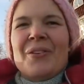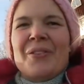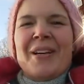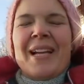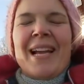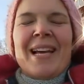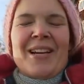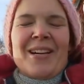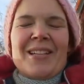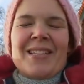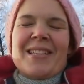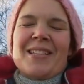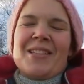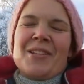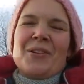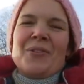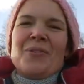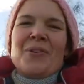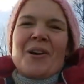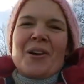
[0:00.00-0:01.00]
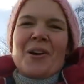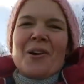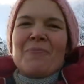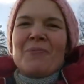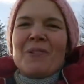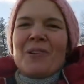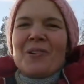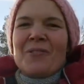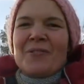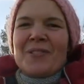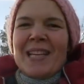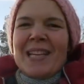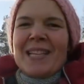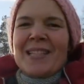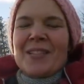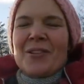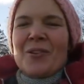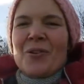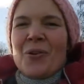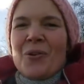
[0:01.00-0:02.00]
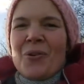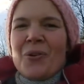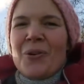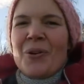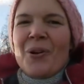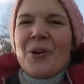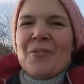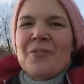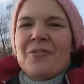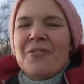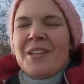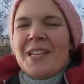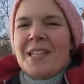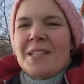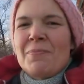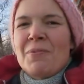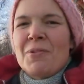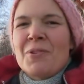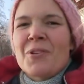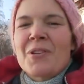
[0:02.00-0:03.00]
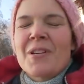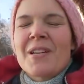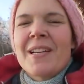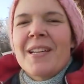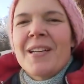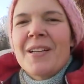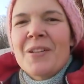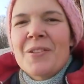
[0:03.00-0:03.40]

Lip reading: Well, I asked you a couple of days ago on Facebook,